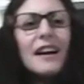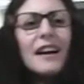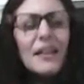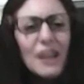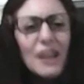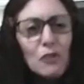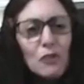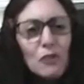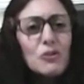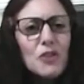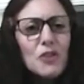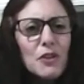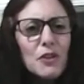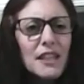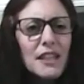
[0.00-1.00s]
And that
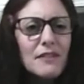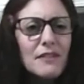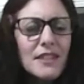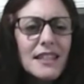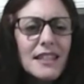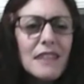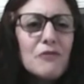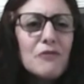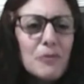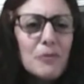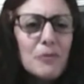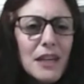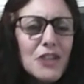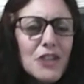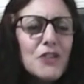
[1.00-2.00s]
also gives
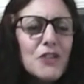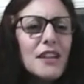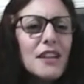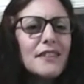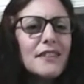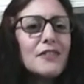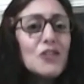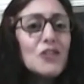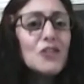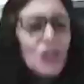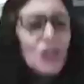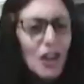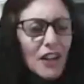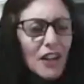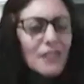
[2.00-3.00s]
information that the
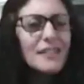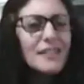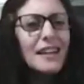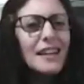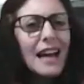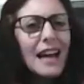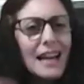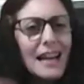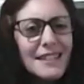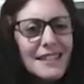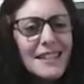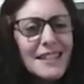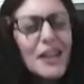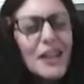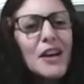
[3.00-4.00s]
child
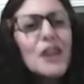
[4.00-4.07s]
has